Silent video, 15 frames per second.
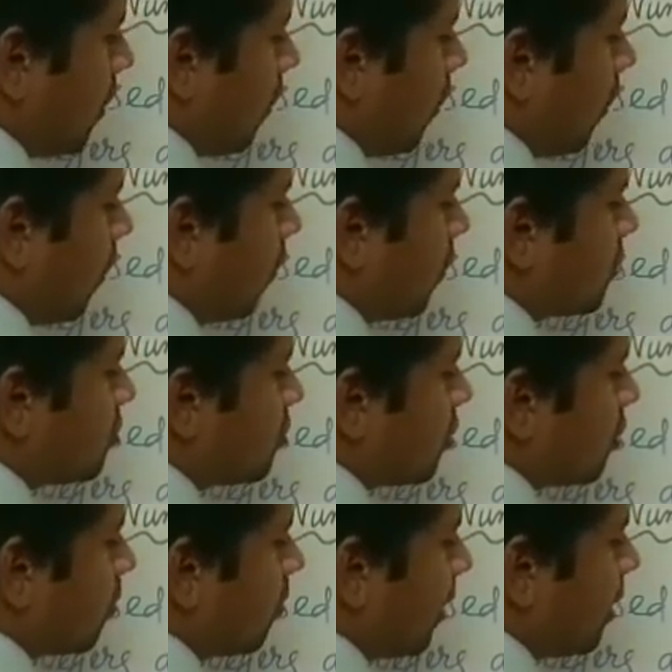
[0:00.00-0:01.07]
or
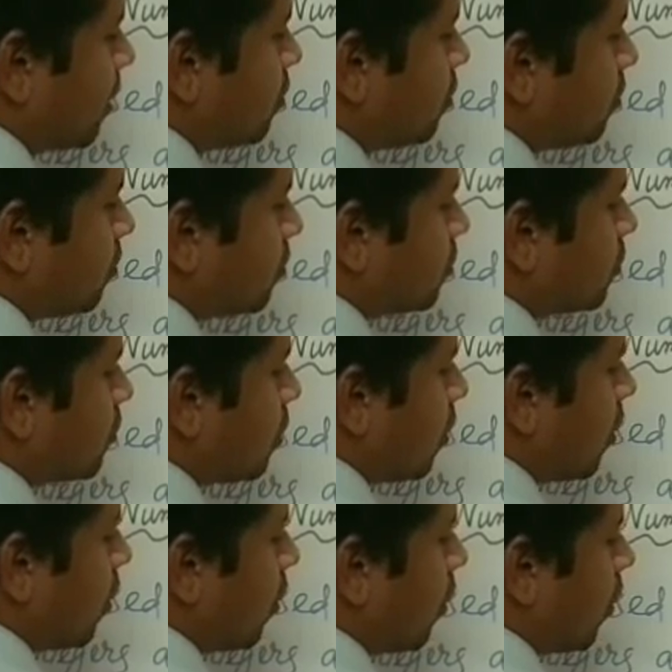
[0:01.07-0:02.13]
0 by 2
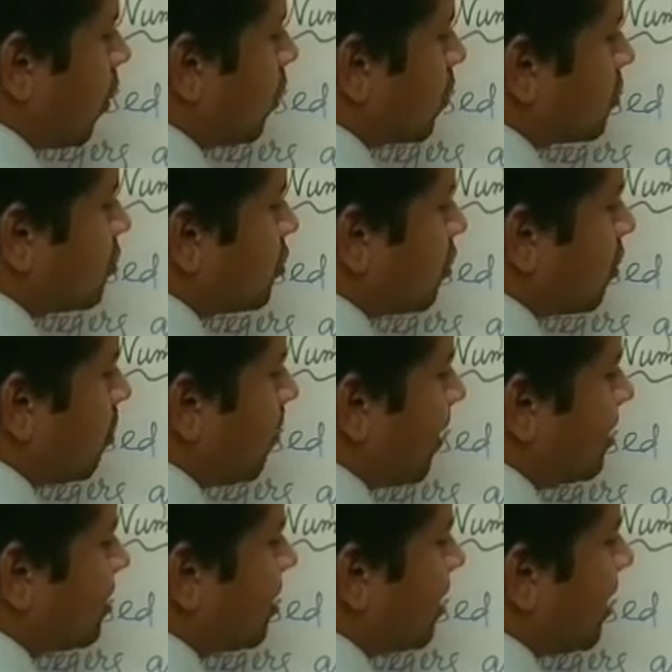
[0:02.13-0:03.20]
or 0 by
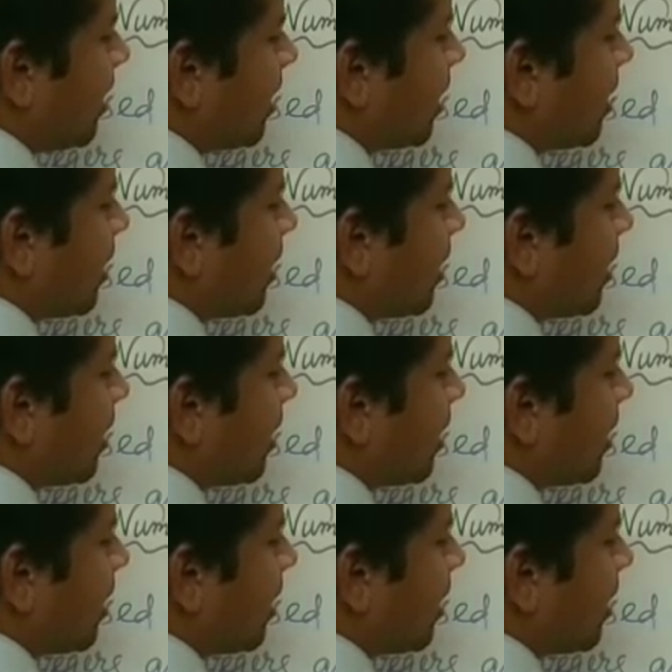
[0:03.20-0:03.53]
3.